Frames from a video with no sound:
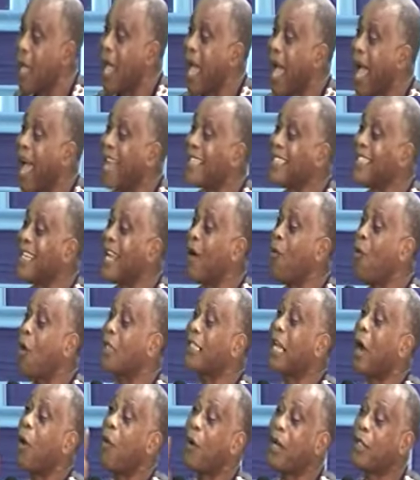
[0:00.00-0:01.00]
and then what
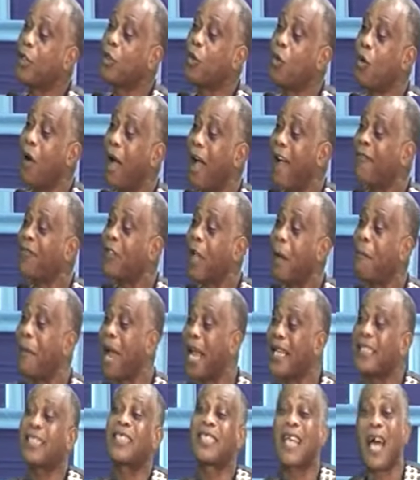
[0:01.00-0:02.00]
I will do after my
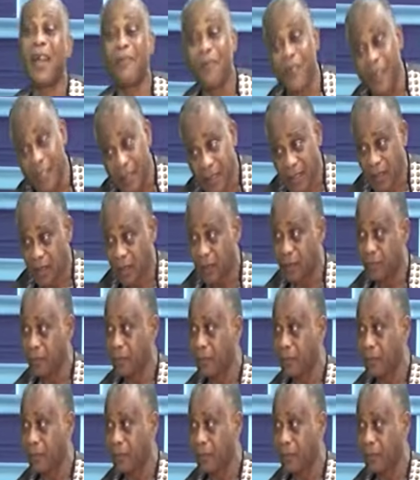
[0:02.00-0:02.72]
service.